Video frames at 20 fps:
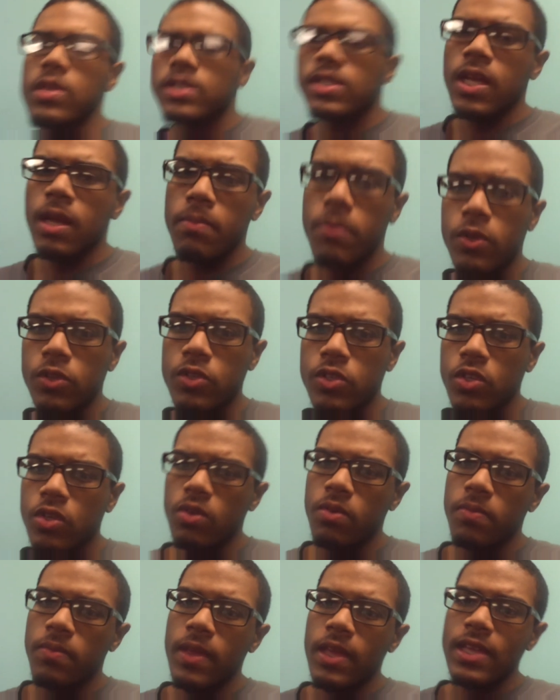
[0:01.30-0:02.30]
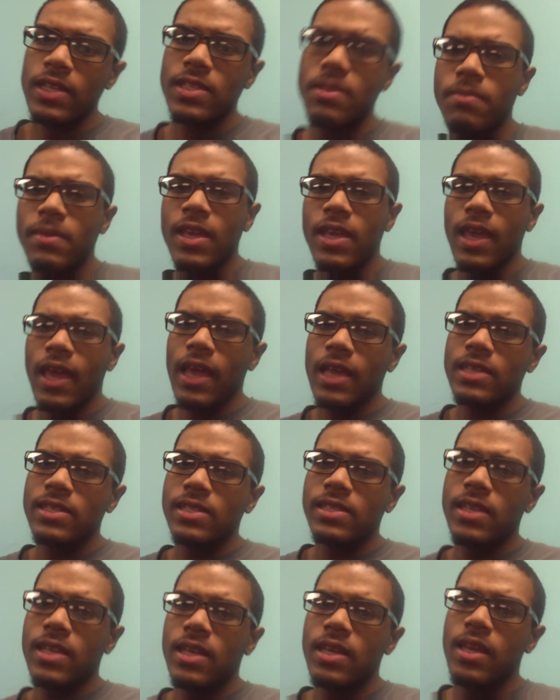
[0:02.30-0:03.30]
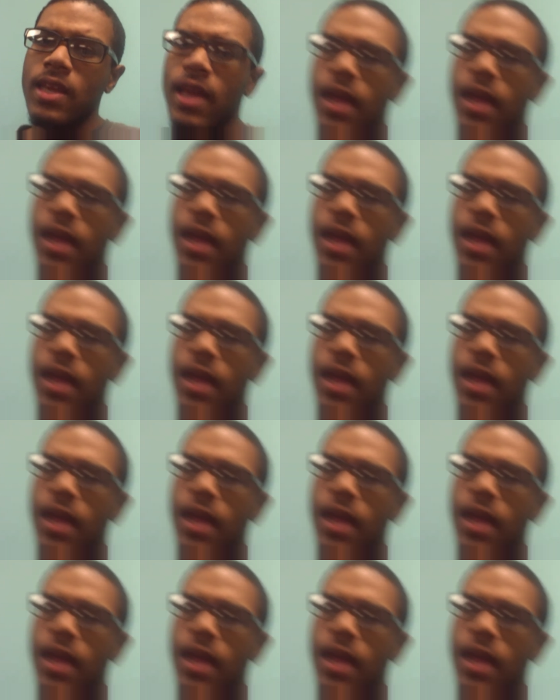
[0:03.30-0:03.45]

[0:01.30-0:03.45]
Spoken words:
What's up, YouTube? It's me, KC,